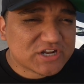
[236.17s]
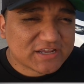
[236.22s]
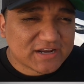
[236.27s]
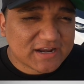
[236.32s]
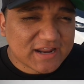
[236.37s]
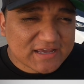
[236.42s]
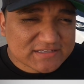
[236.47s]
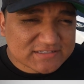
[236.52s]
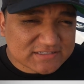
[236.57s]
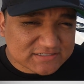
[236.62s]
I get
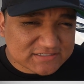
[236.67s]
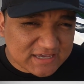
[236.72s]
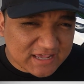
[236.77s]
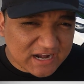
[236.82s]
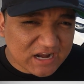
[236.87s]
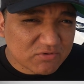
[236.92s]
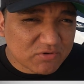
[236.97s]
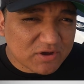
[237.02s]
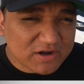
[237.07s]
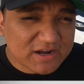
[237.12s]
asked is, can
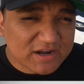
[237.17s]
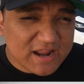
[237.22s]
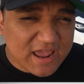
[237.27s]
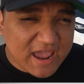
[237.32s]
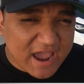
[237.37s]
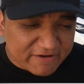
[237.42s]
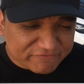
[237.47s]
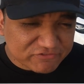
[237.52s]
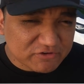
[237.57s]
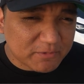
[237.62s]
I run an
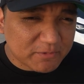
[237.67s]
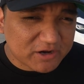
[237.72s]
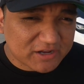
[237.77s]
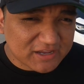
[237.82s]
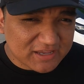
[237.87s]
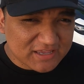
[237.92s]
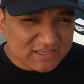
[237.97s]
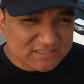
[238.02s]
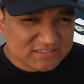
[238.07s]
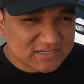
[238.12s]

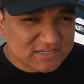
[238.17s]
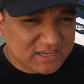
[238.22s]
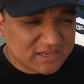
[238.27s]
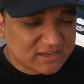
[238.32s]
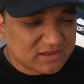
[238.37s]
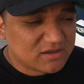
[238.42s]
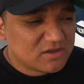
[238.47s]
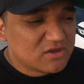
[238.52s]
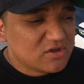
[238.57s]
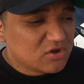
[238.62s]
aftermarket
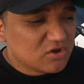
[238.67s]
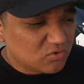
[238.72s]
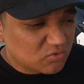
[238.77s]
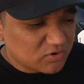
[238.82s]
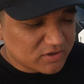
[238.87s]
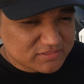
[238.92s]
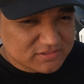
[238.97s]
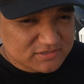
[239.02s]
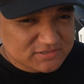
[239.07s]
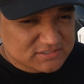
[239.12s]
intake
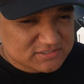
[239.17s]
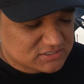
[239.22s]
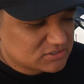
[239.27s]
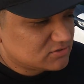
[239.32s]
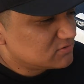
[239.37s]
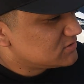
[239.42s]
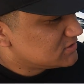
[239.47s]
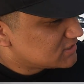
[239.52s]
with this tune?